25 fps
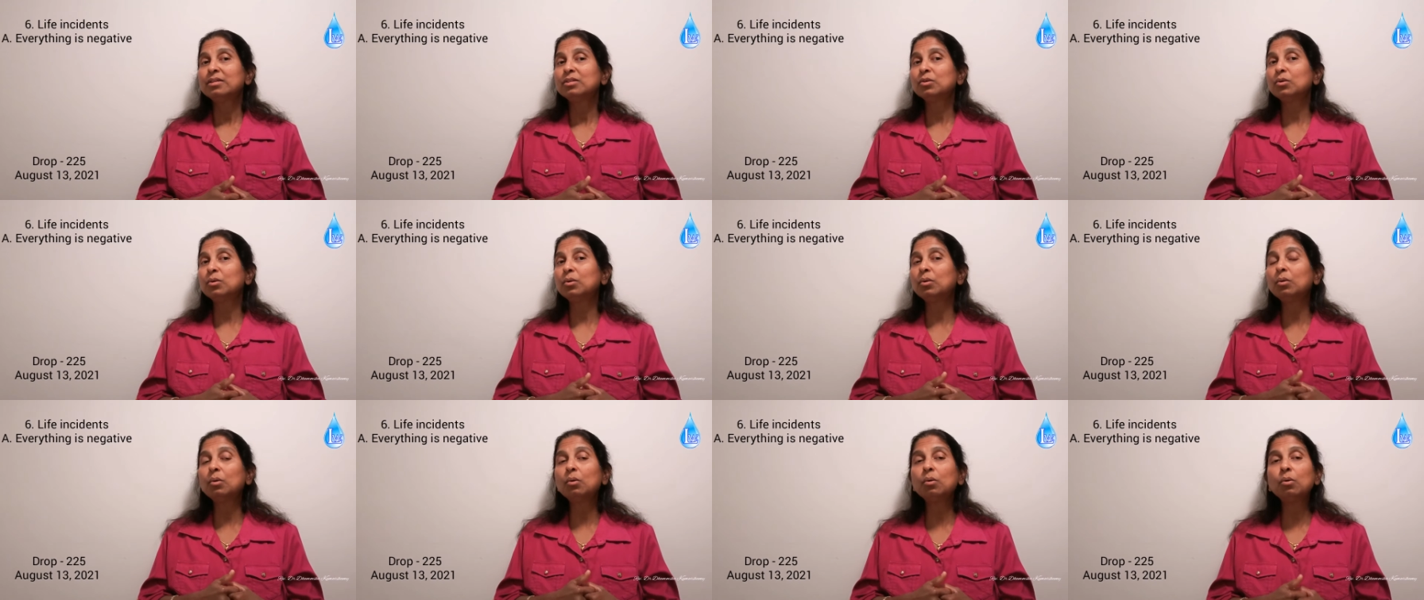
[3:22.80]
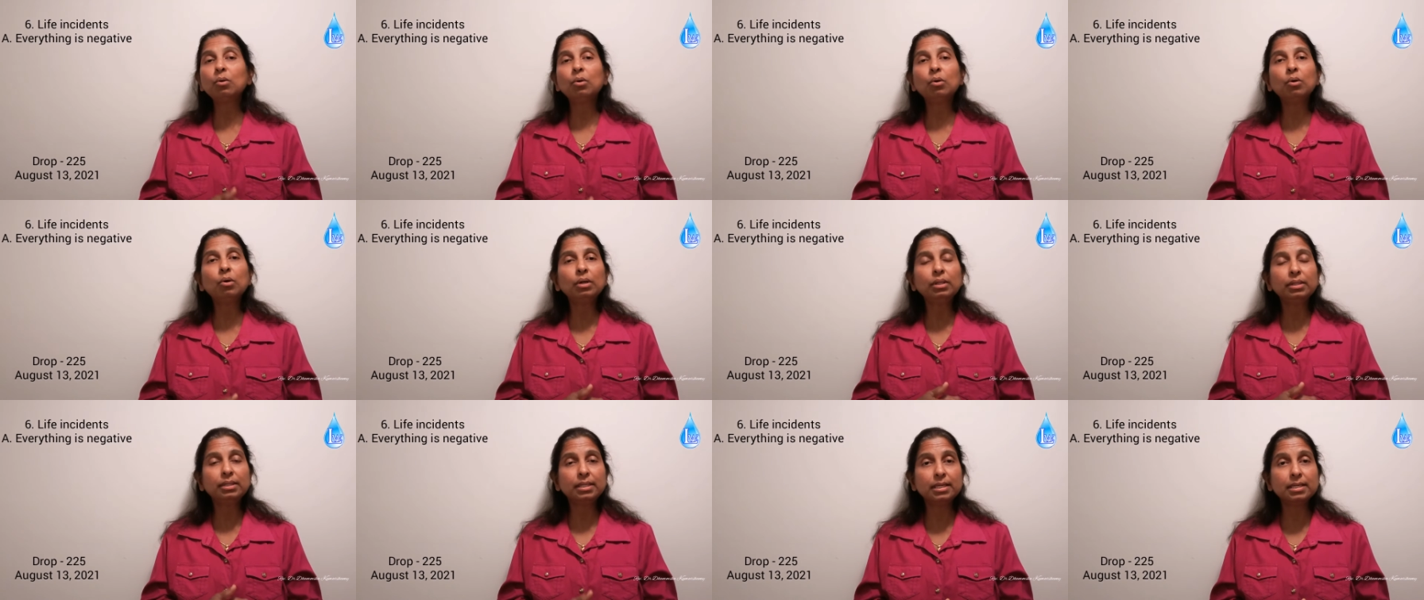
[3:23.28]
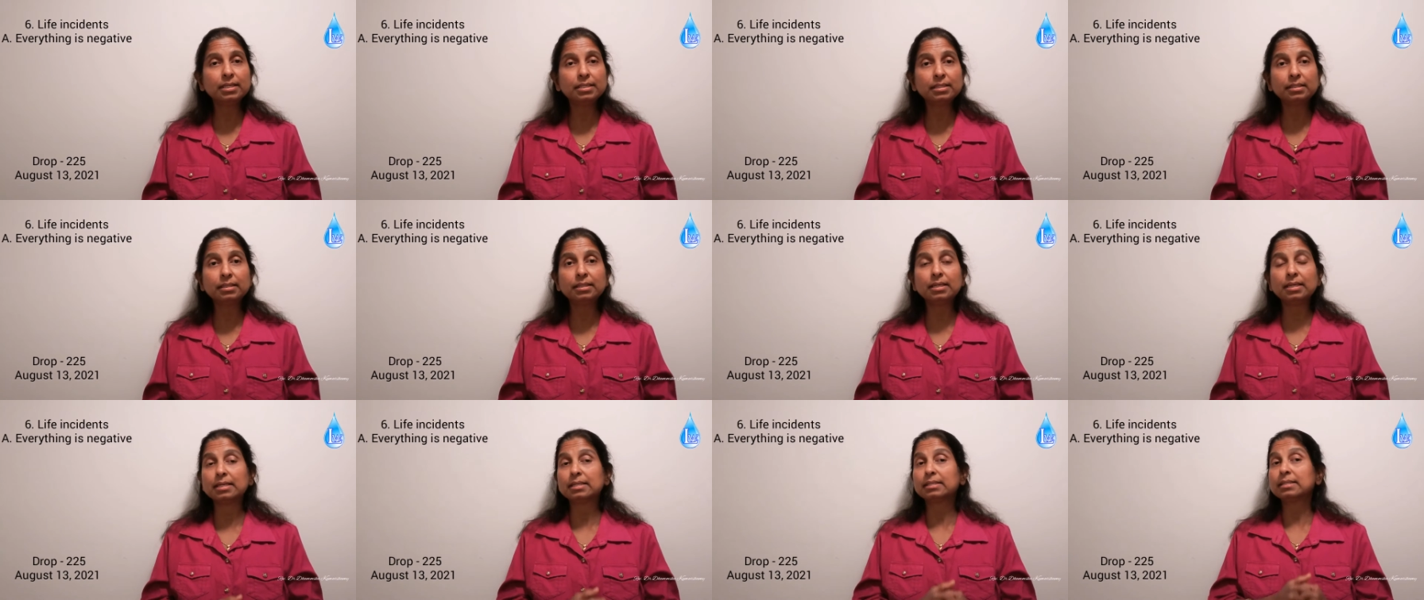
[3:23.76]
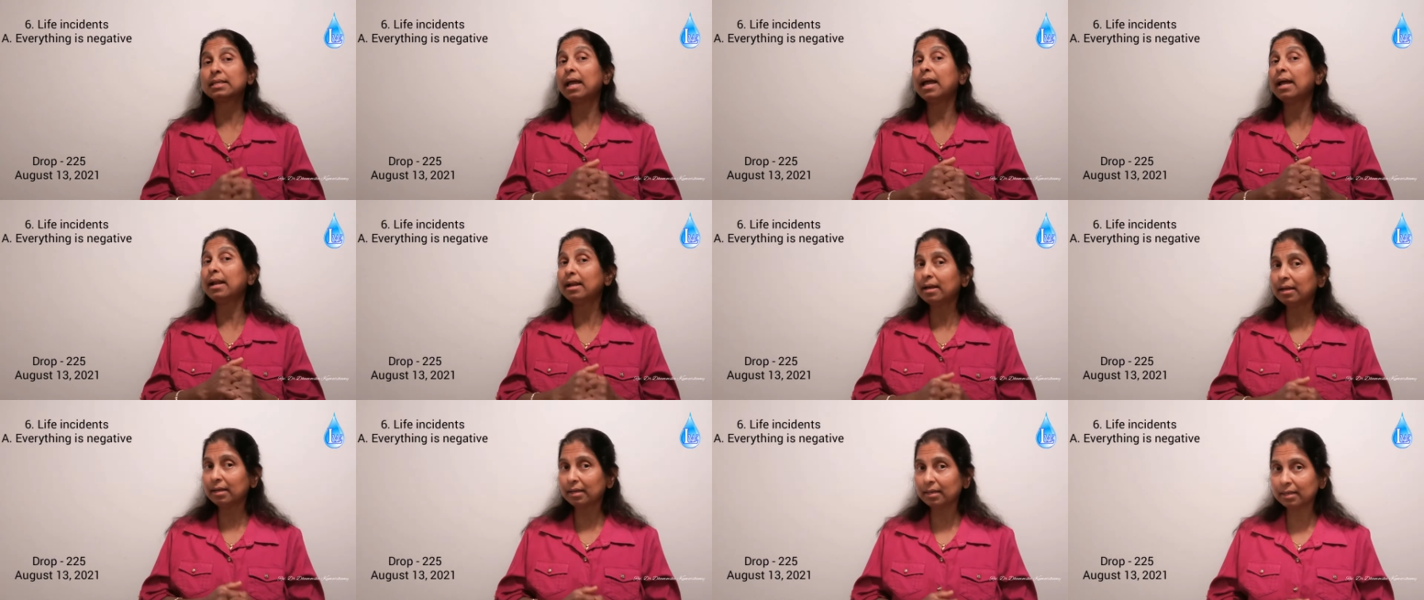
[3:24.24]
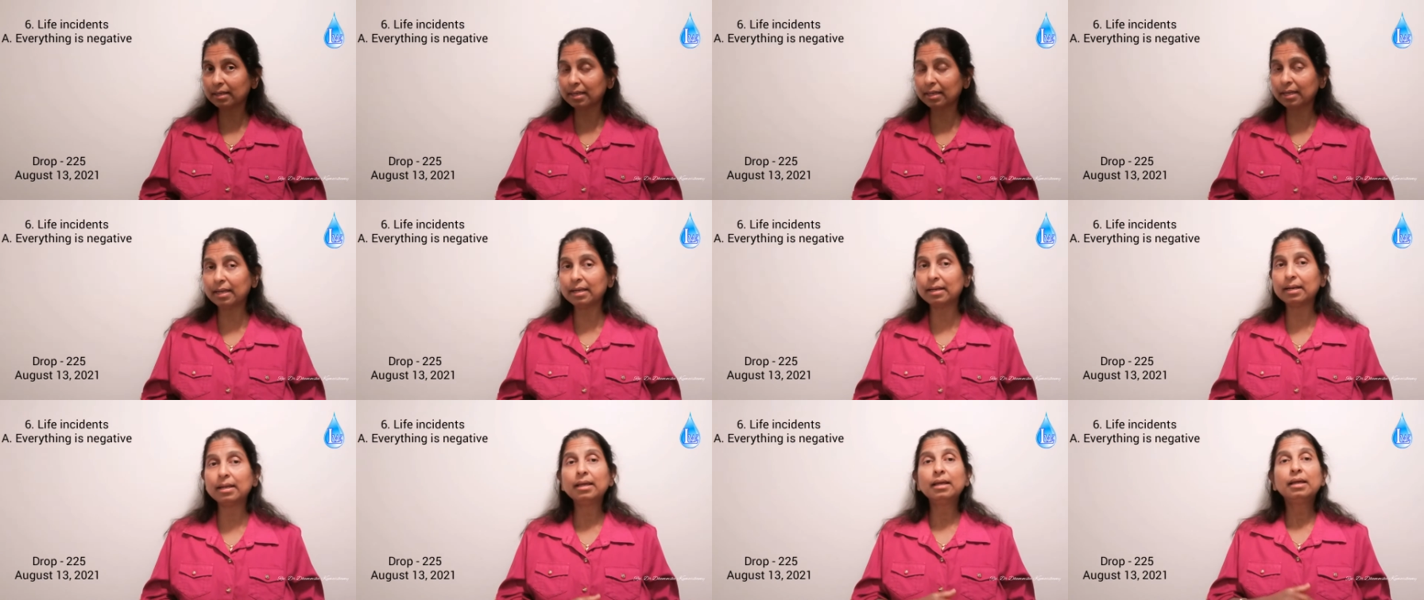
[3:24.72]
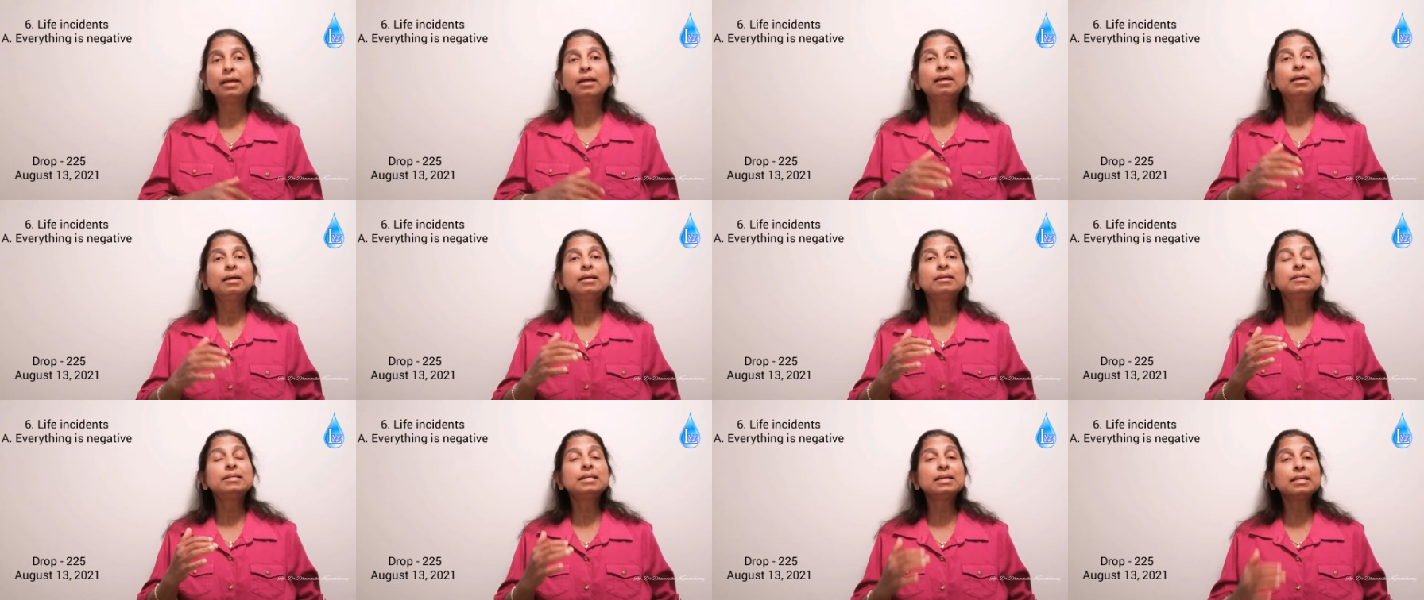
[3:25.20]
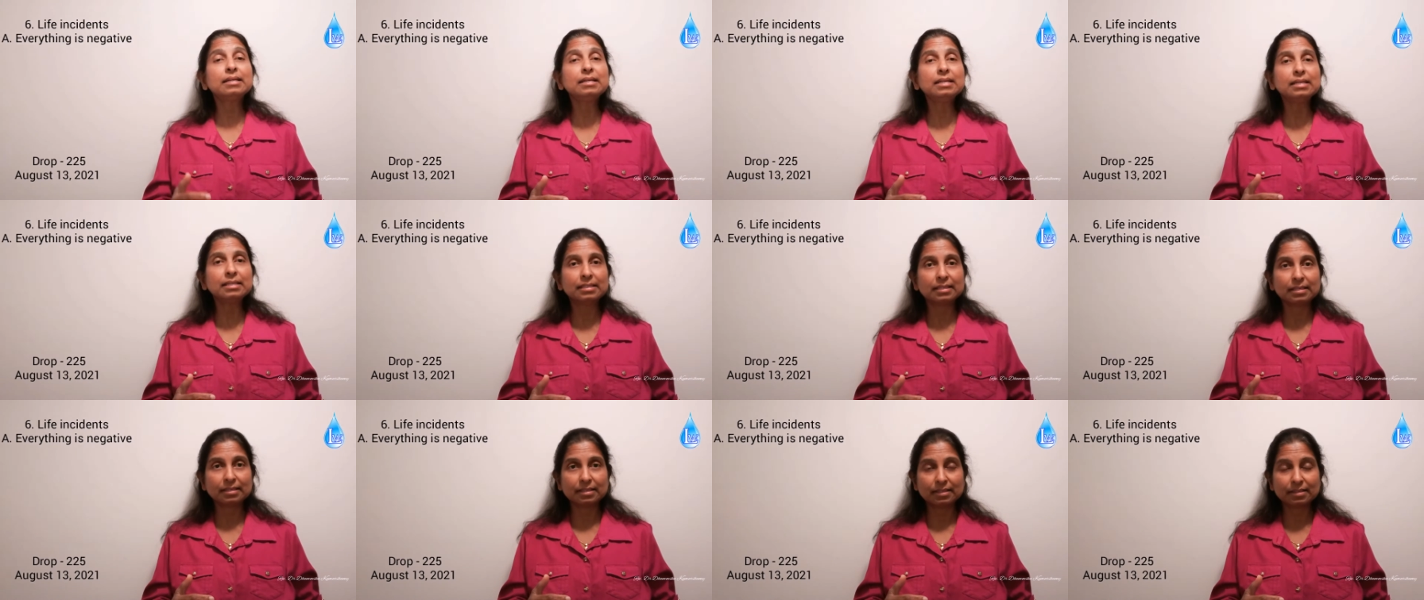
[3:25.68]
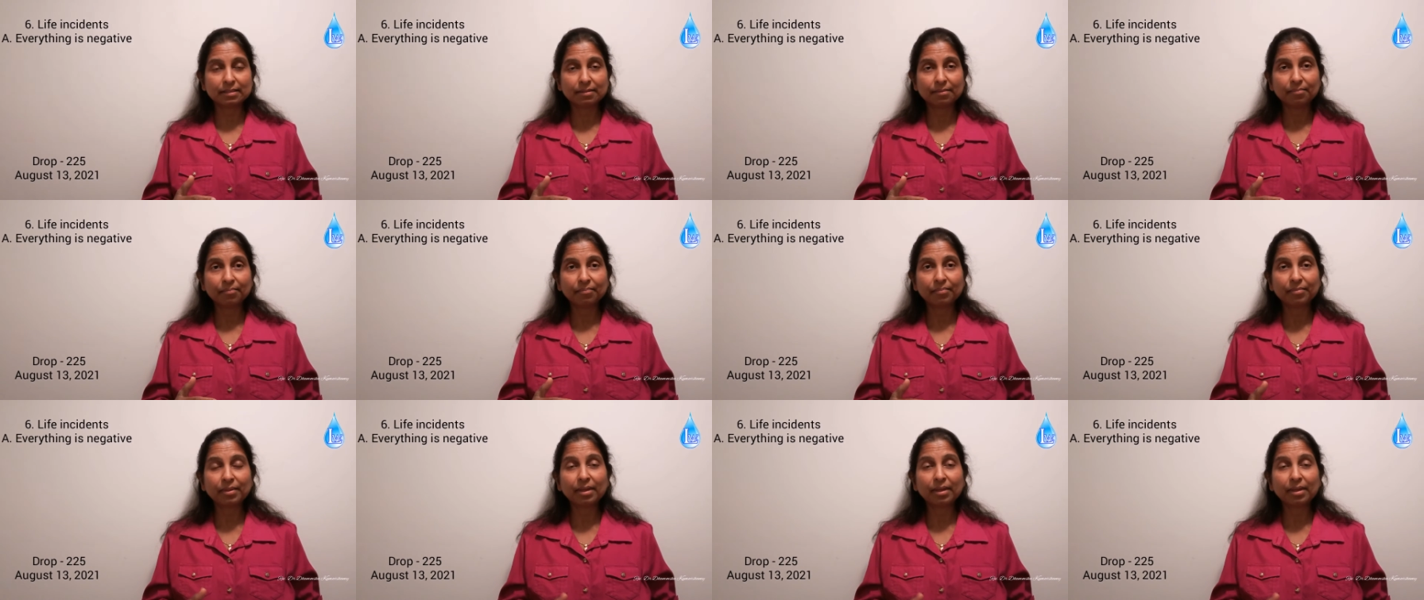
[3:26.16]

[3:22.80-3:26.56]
So all these things, and again, sicknesses,